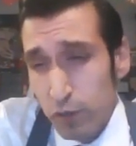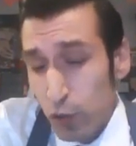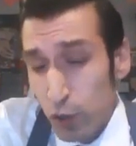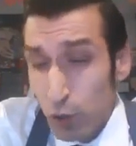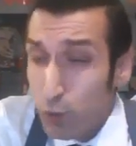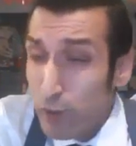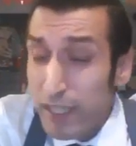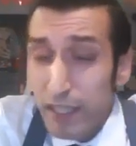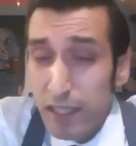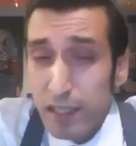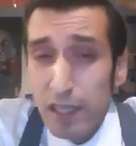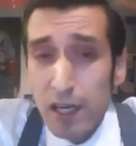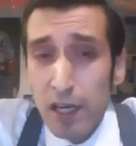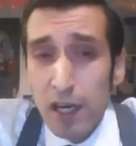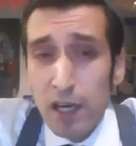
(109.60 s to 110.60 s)
a
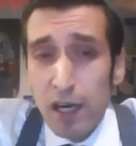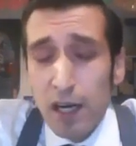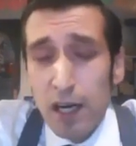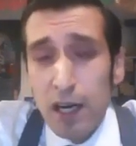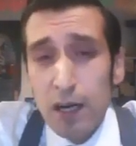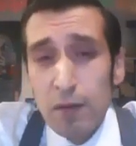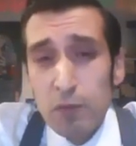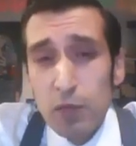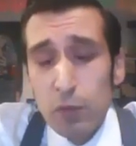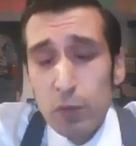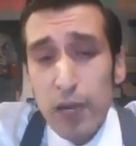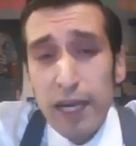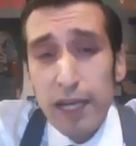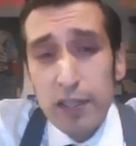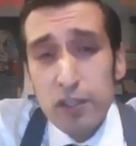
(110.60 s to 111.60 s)
week
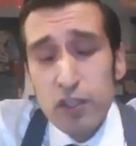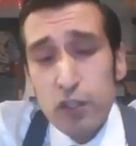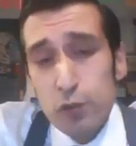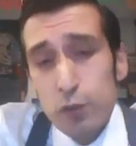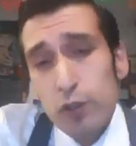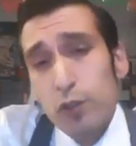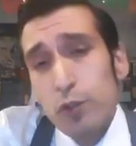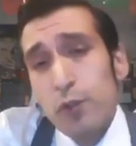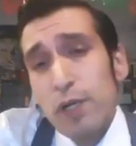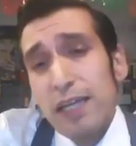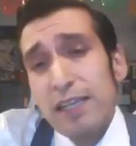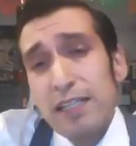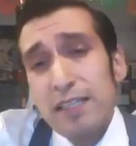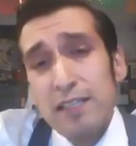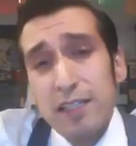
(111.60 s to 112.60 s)
raged through
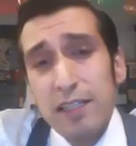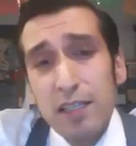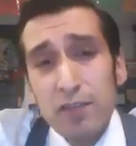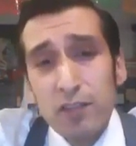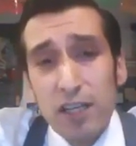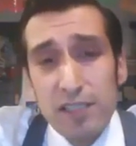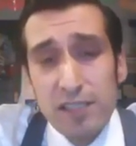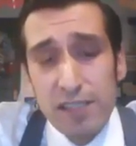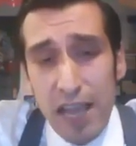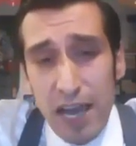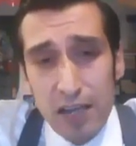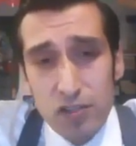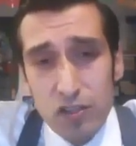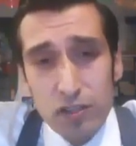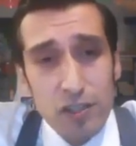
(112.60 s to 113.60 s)
the city of Los
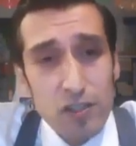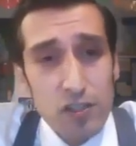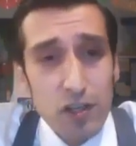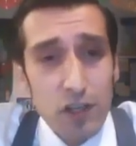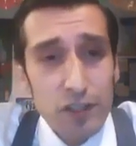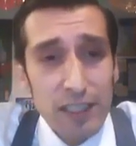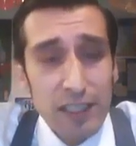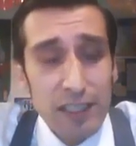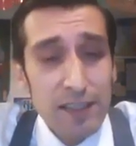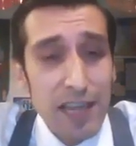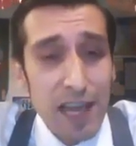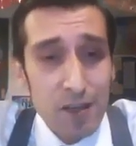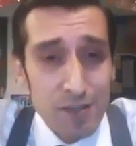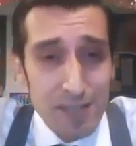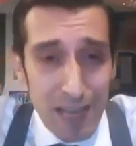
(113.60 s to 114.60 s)
Angeles, starting in
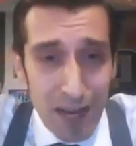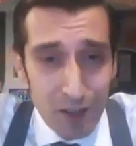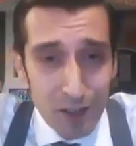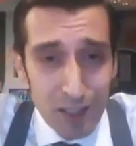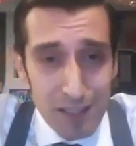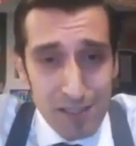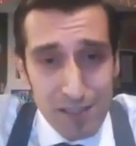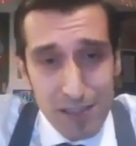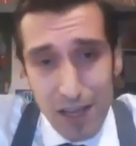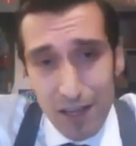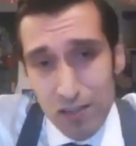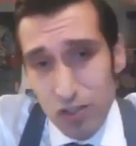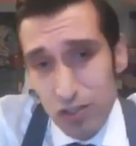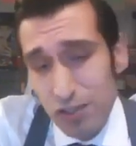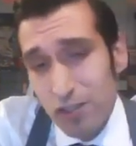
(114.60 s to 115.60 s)
downtown Los
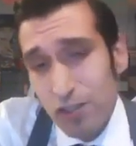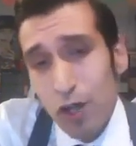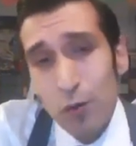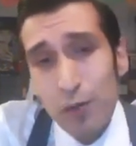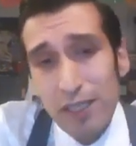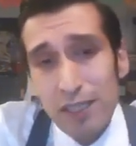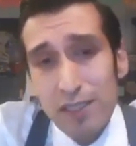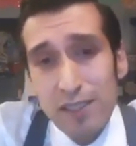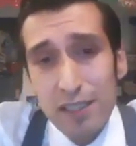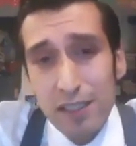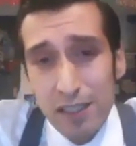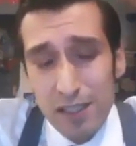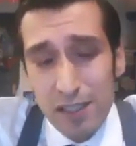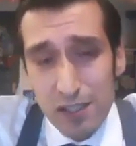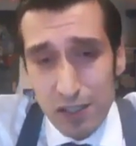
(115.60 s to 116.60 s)
Angeles, going into
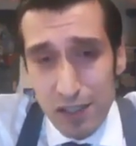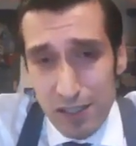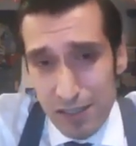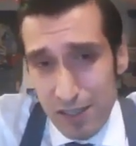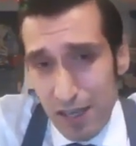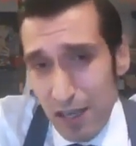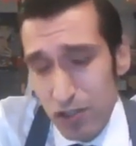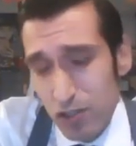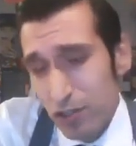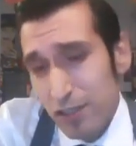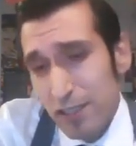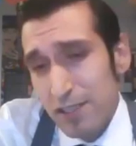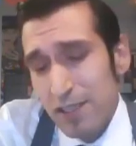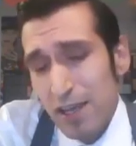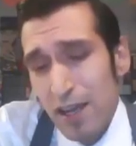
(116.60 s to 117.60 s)
East Los
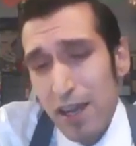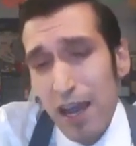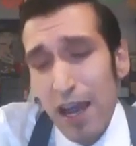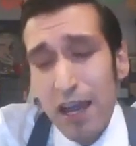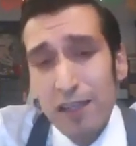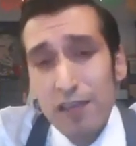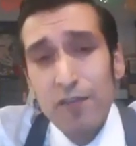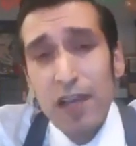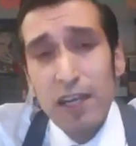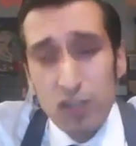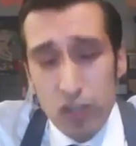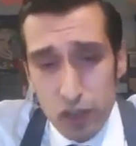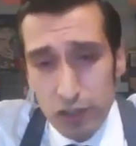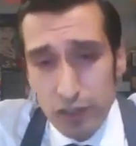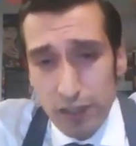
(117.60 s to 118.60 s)
Angeles, and
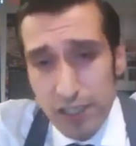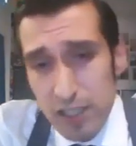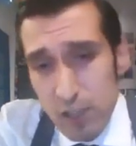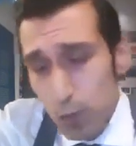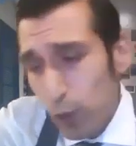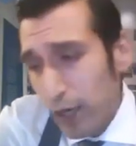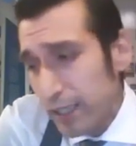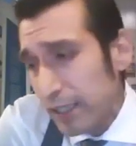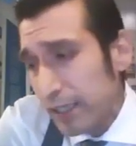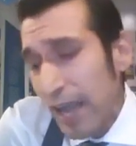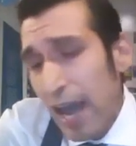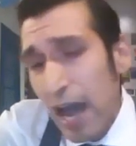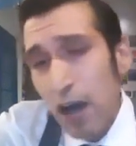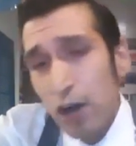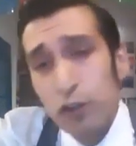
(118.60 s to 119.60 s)
eventually spreading
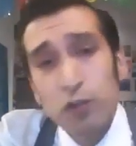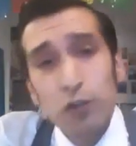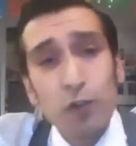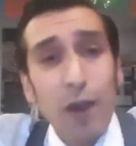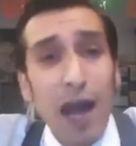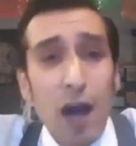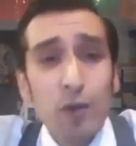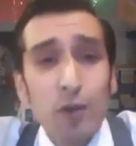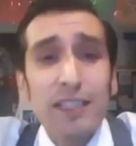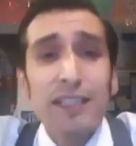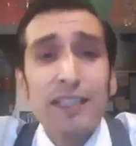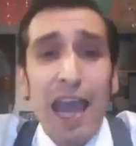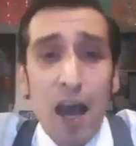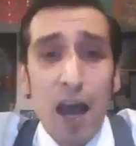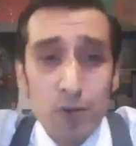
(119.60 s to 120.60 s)
out throughout the
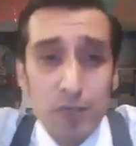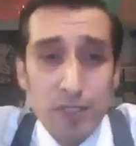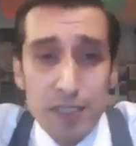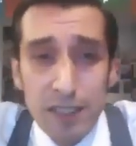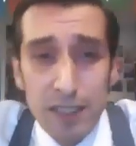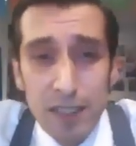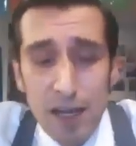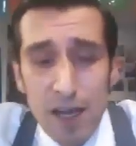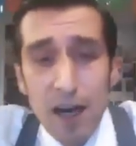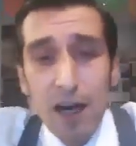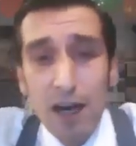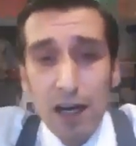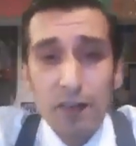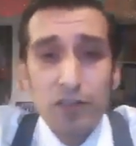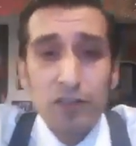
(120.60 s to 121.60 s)
county
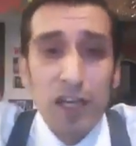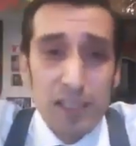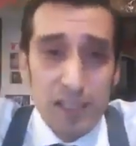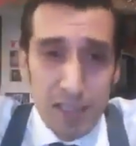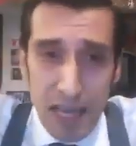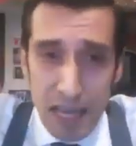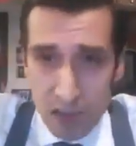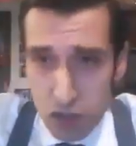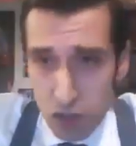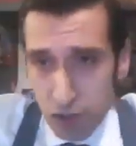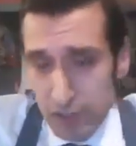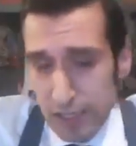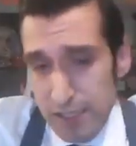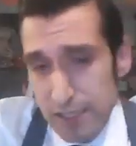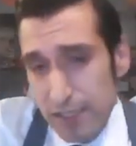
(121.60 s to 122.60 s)
of Los
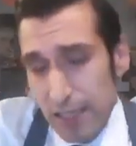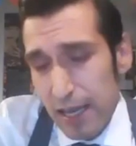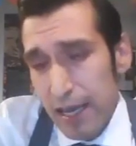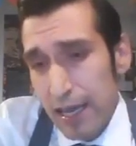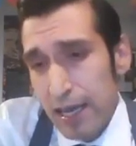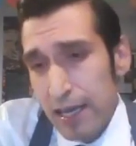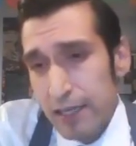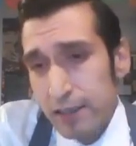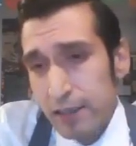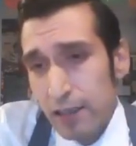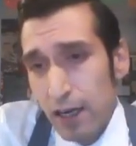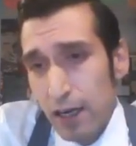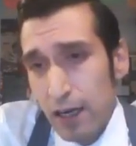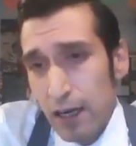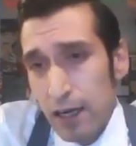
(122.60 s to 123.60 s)
Angeles. And
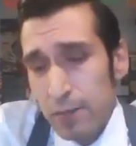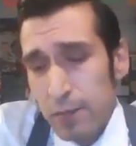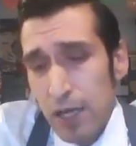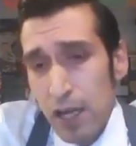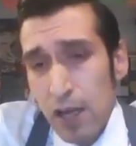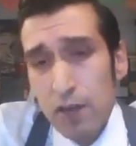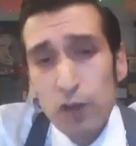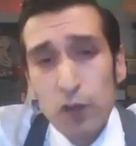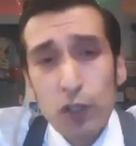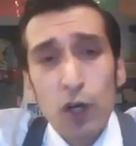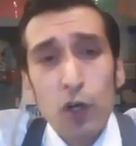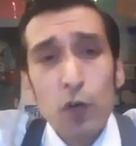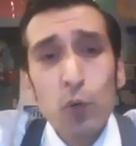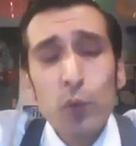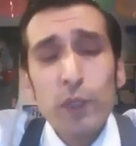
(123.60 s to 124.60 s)
for
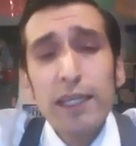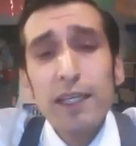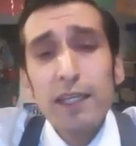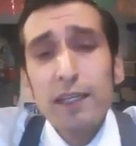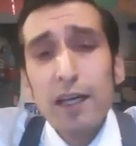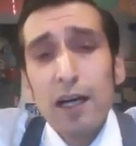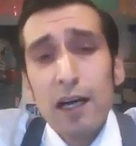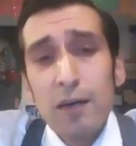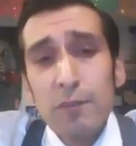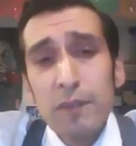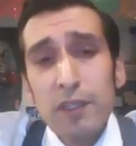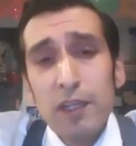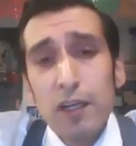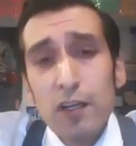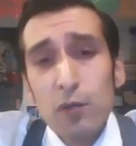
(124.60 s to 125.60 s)
a week,
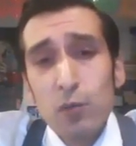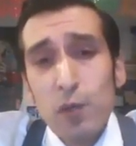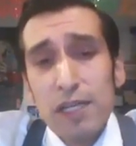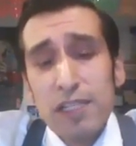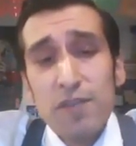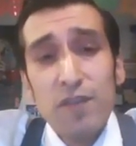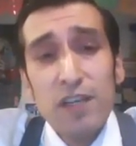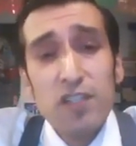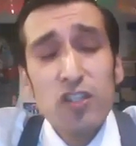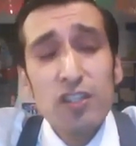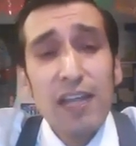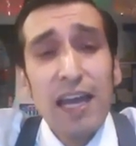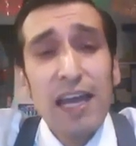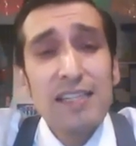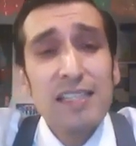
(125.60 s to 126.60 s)
there was
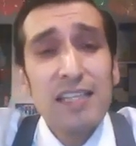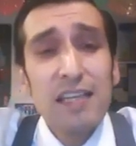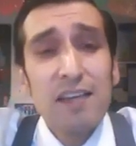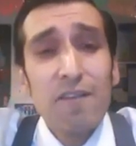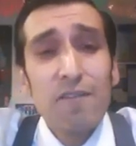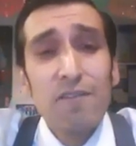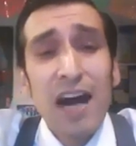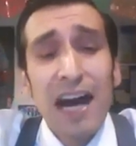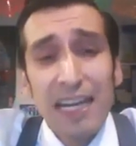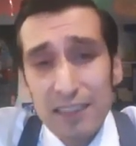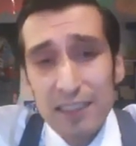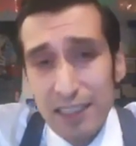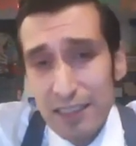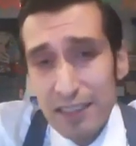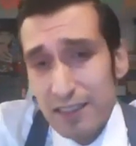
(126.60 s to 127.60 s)
vigilante
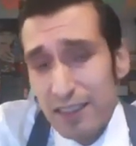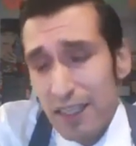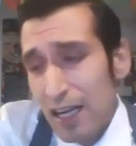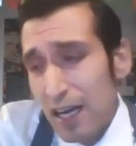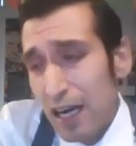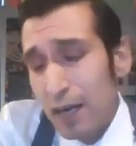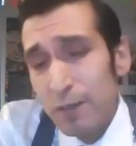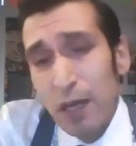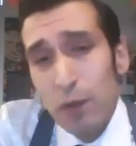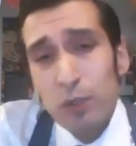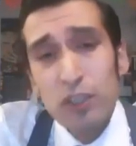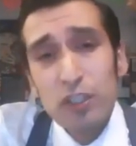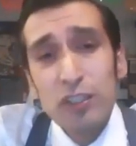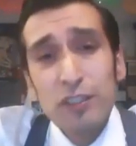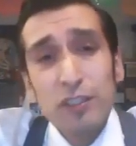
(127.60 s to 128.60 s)
violence that
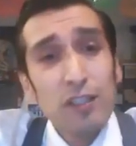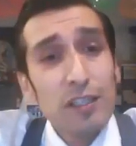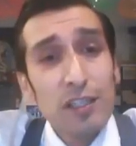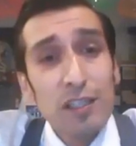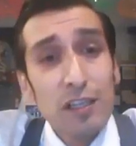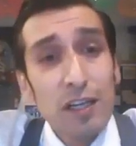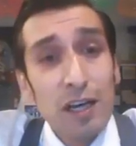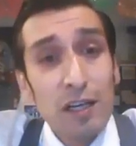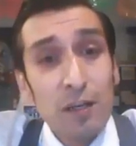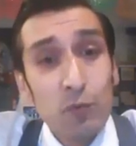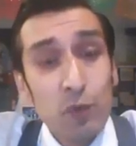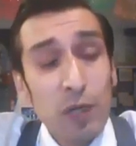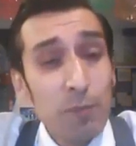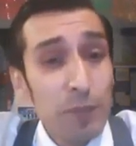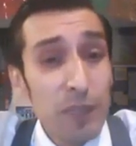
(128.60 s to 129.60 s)
was
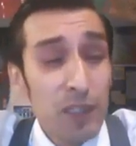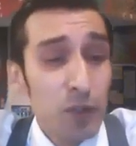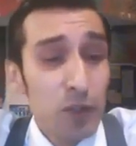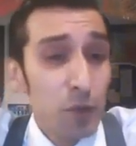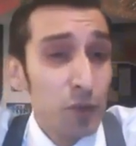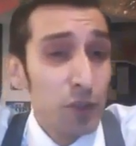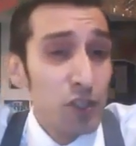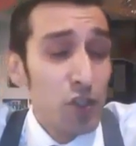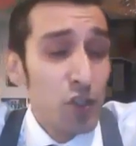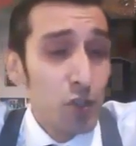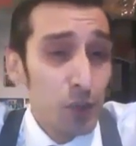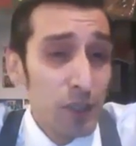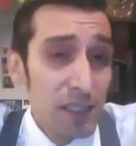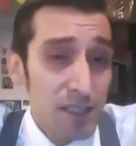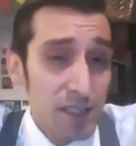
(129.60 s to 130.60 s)
ripping through the
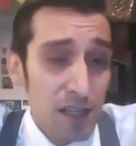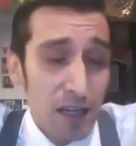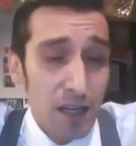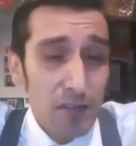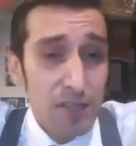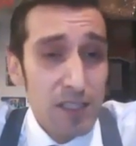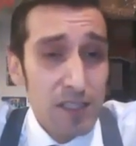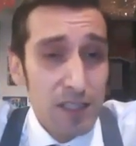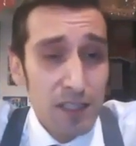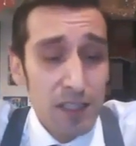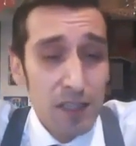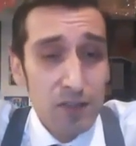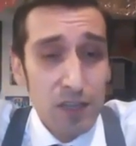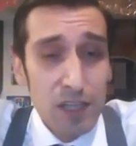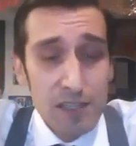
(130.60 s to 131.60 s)
streets of the city
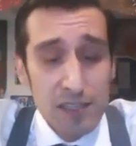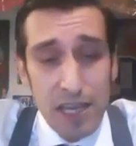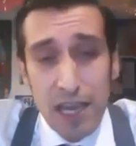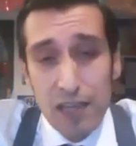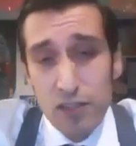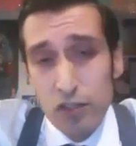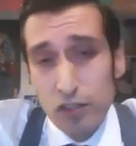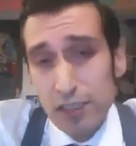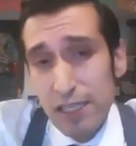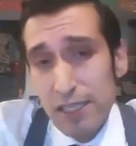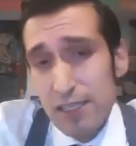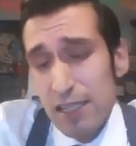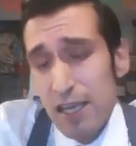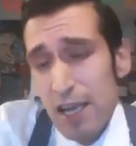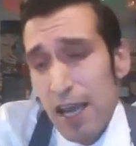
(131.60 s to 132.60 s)
of Los
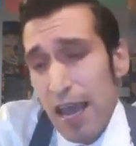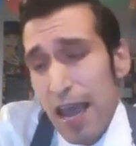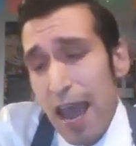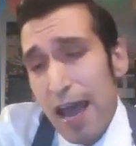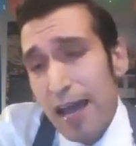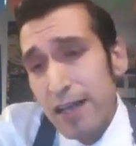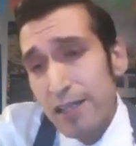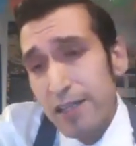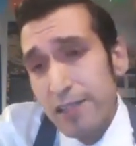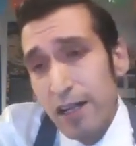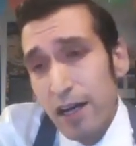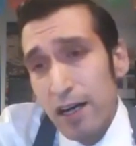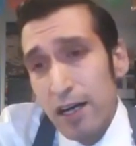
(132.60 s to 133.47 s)
Angeles as